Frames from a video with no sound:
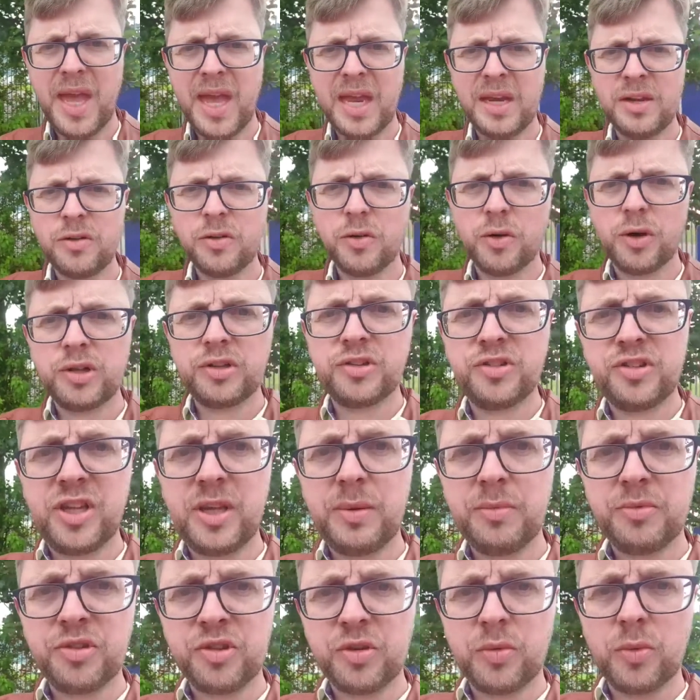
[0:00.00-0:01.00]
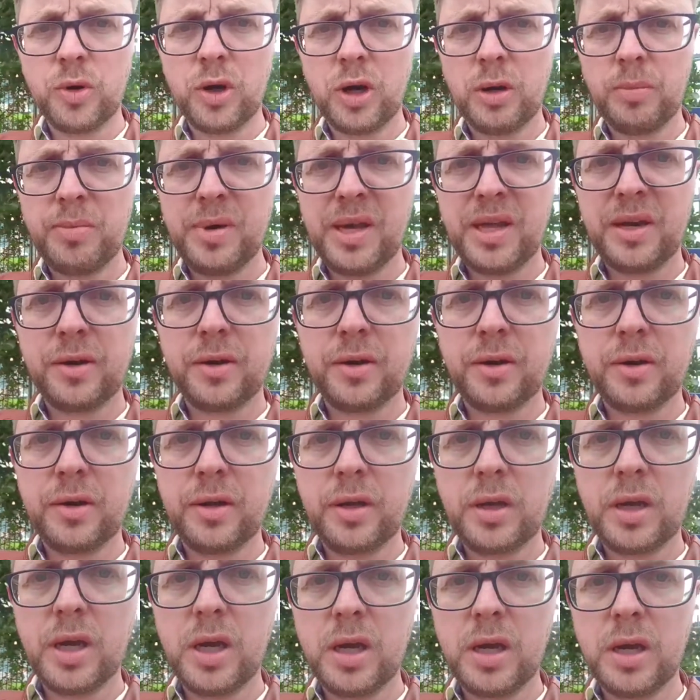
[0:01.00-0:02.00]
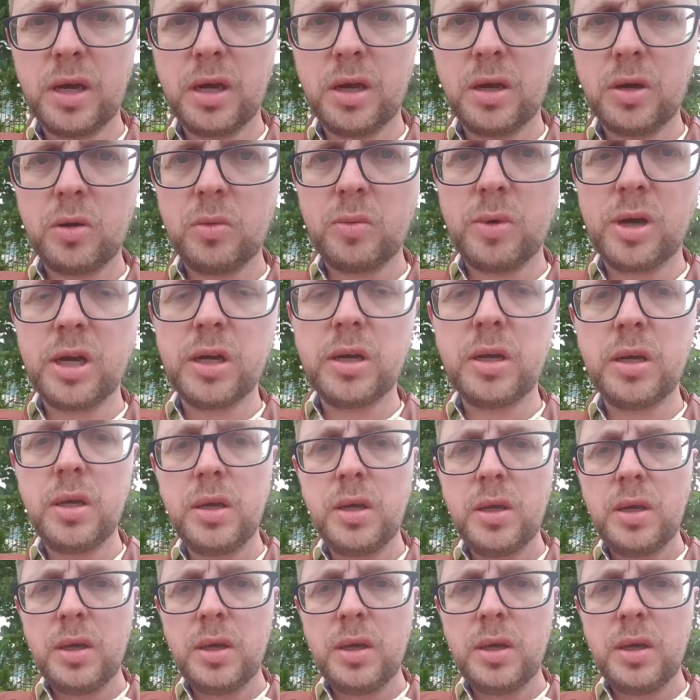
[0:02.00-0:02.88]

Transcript: Android seems to work better, Ruma.